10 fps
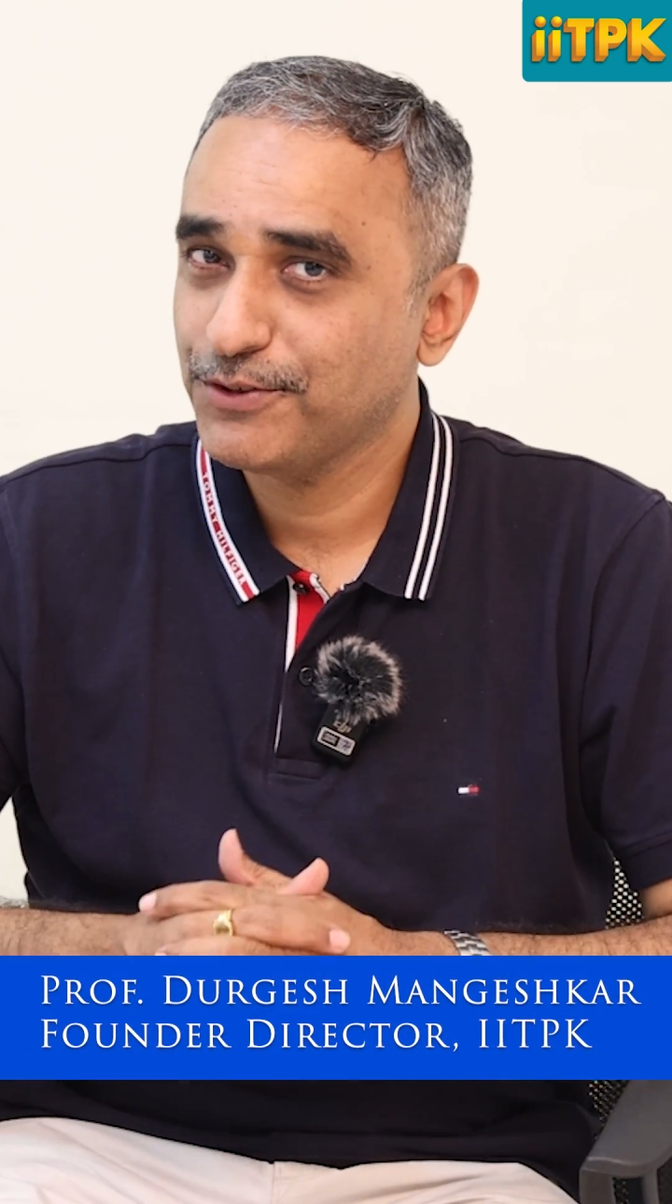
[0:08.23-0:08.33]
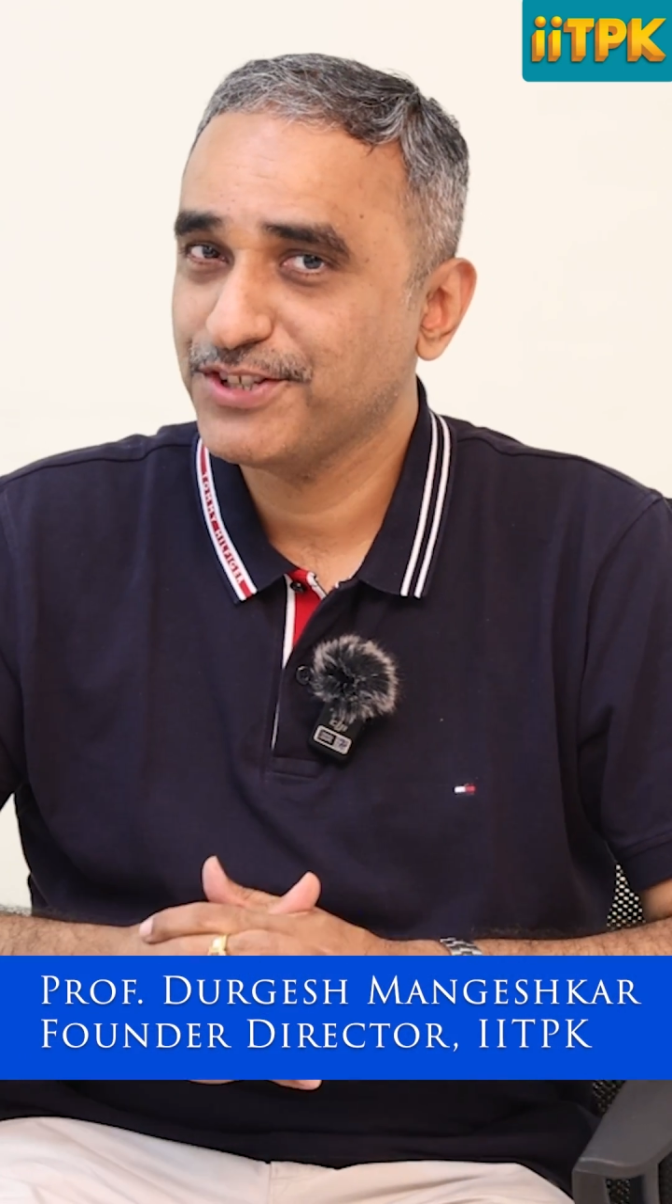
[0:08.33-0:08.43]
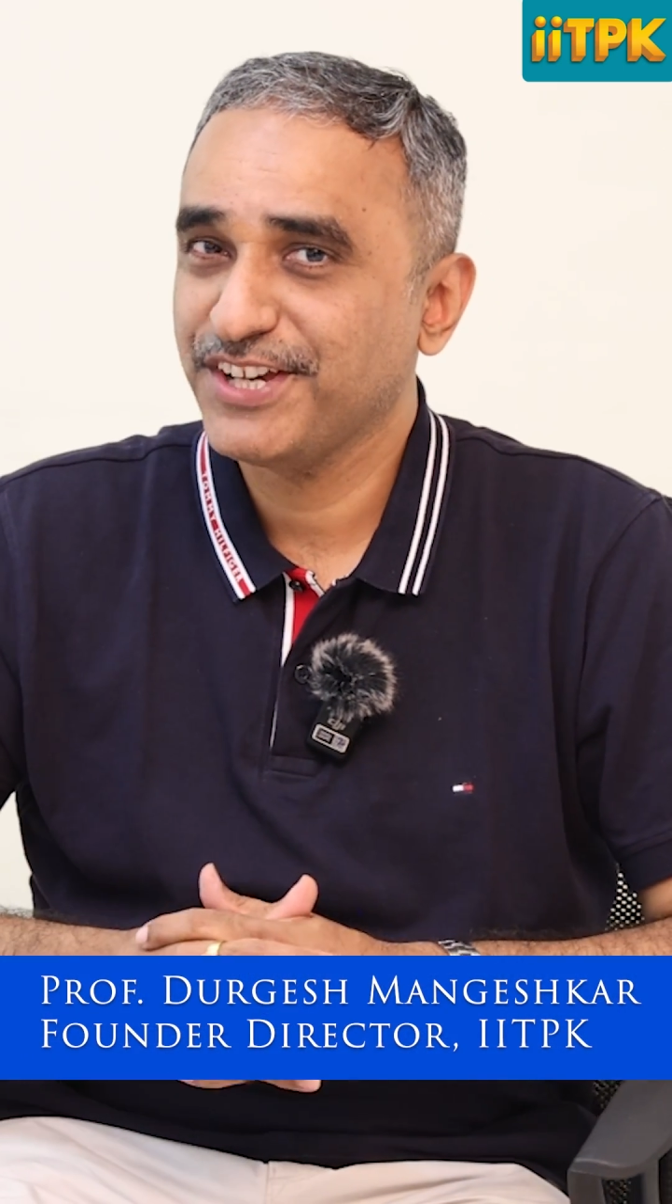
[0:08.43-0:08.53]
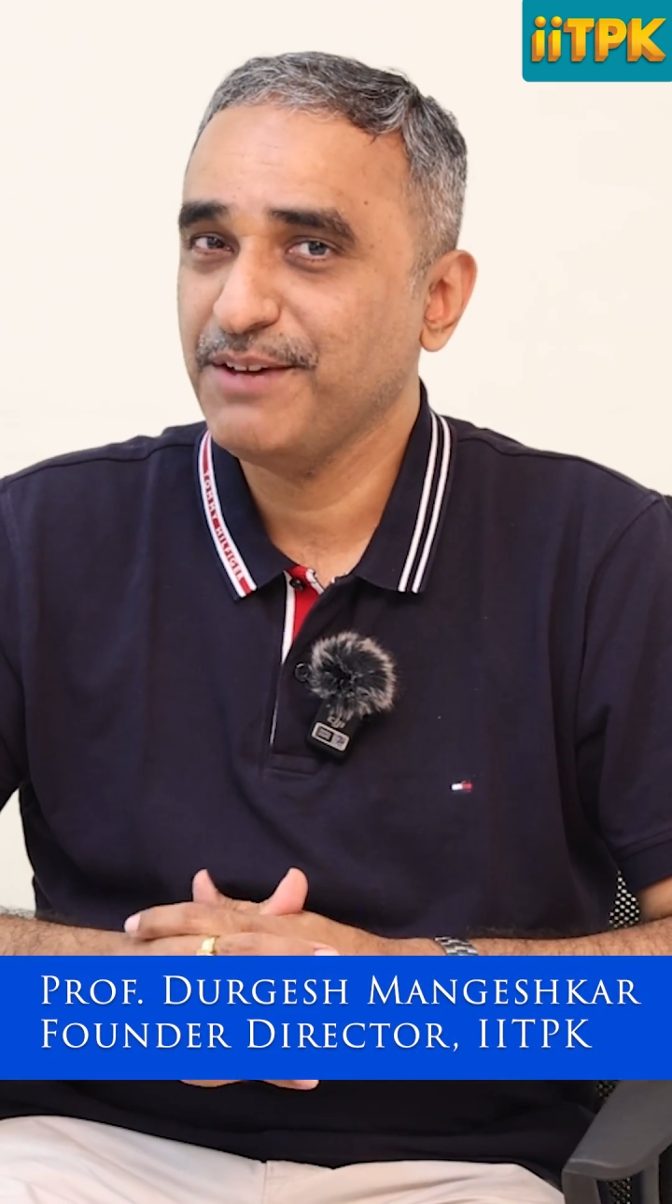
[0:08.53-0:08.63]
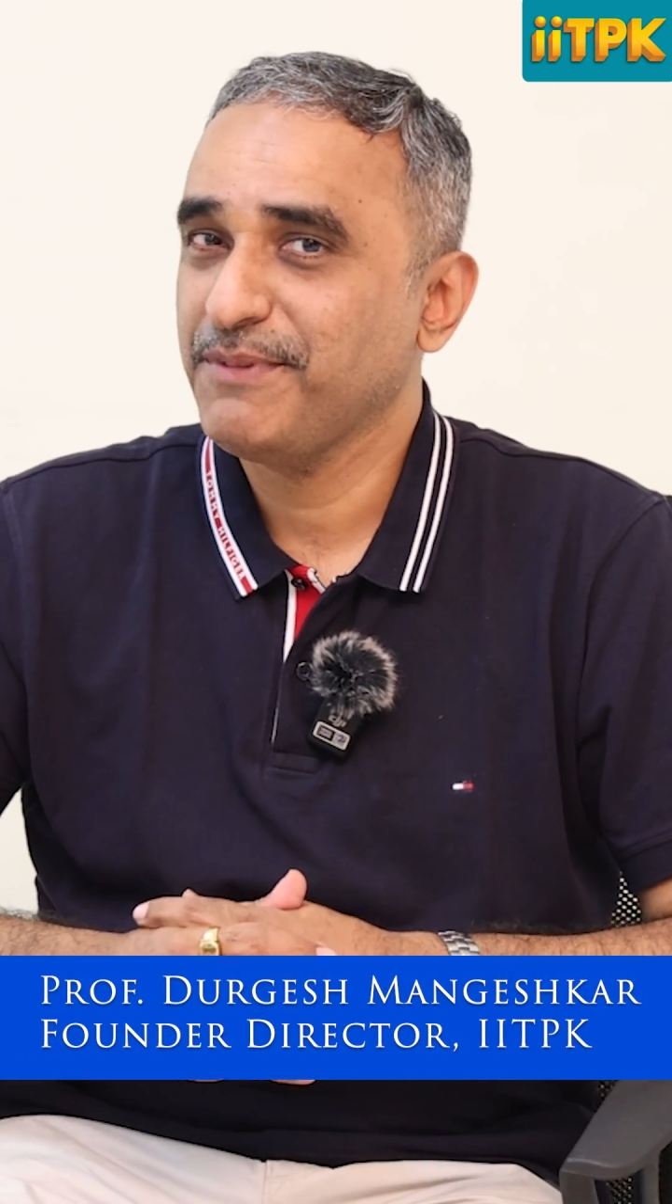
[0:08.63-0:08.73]
the
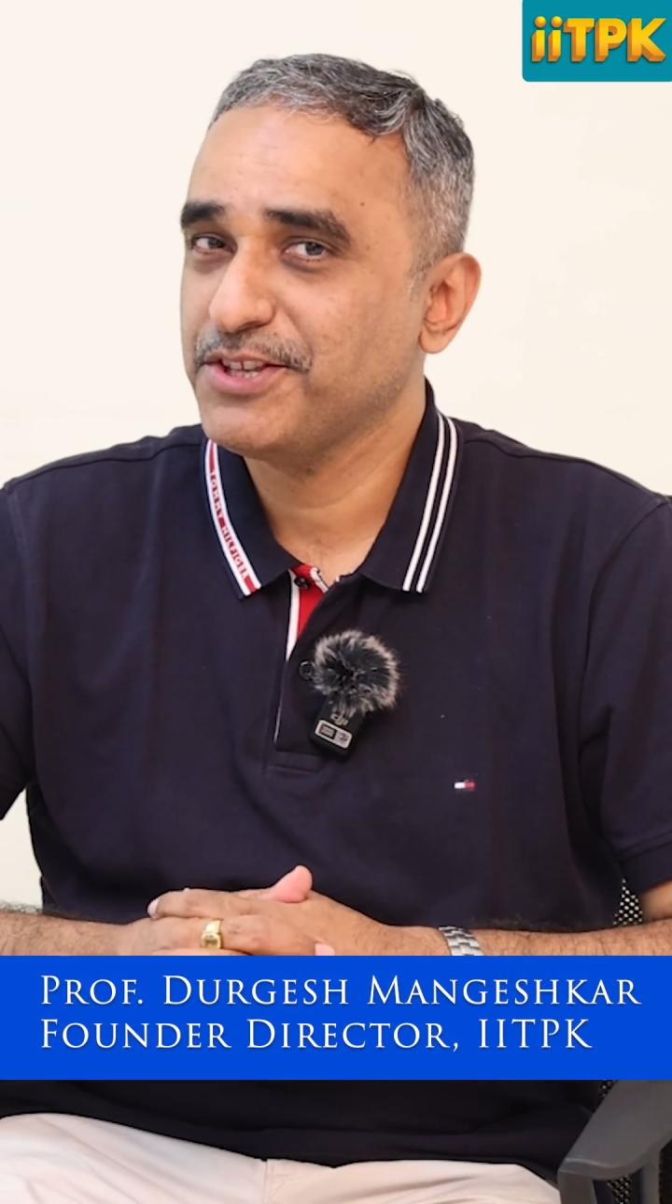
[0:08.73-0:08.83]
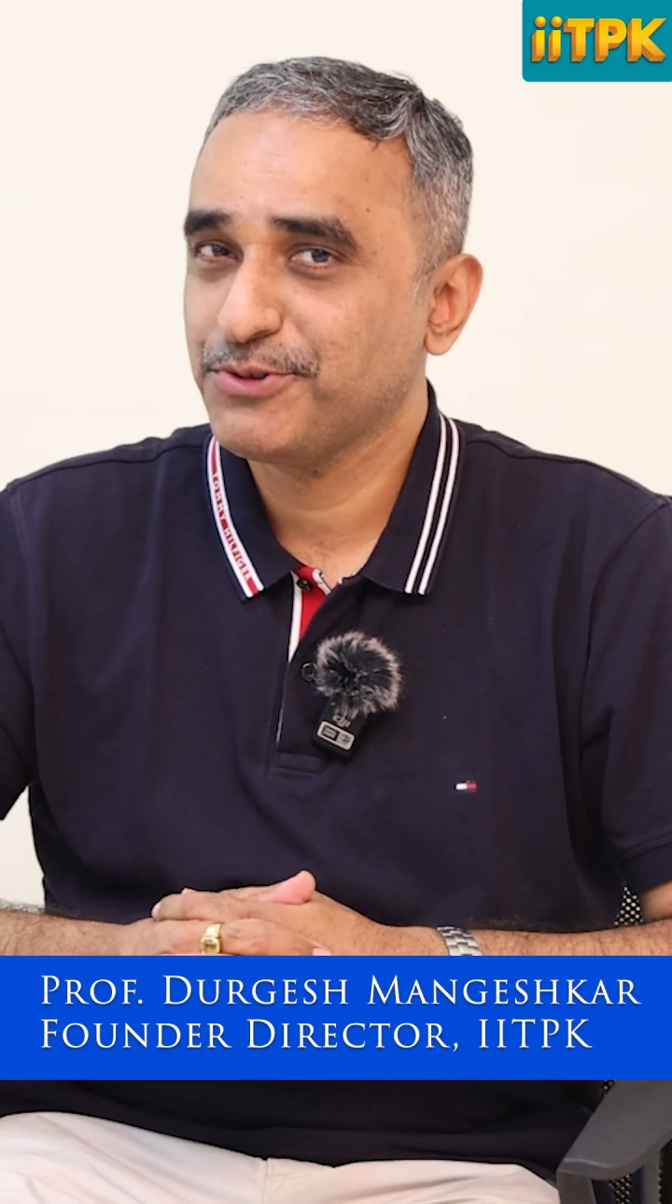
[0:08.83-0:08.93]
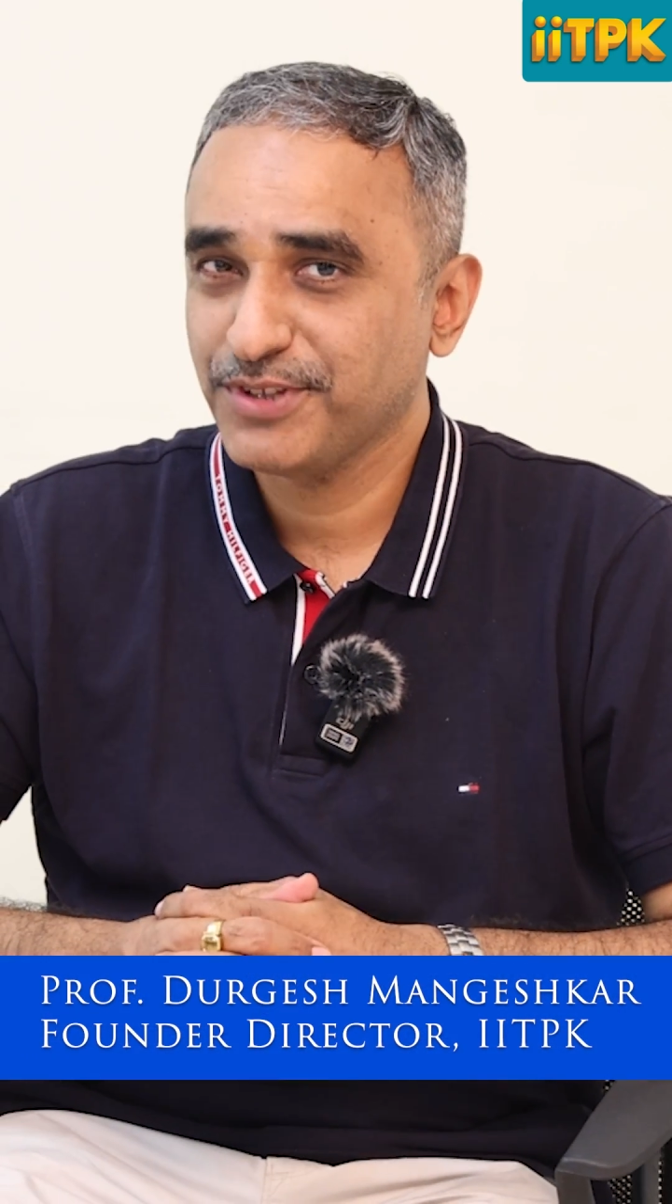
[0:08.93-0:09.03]
JEE Mains